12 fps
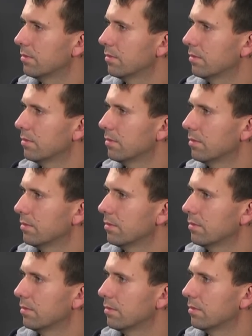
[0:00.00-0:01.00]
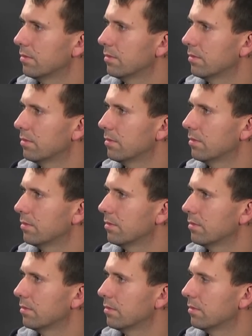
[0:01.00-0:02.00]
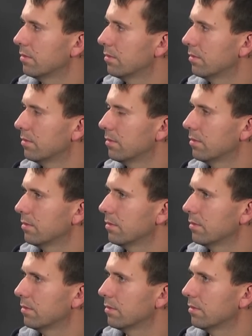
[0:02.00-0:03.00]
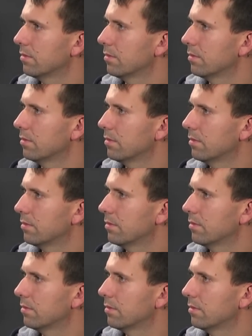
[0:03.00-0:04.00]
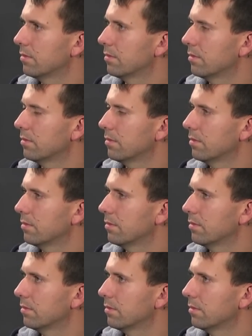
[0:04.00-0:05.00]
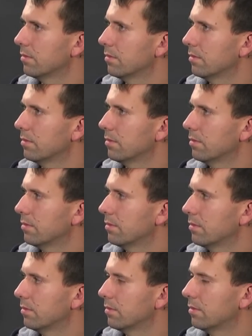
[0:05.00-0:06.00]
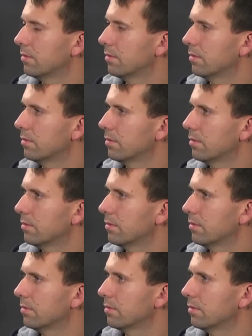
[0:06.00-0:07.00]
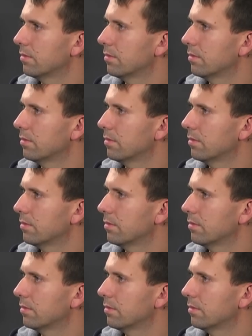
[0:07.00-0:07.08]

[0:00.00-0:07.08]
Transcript: No words are spoken by the person on screen.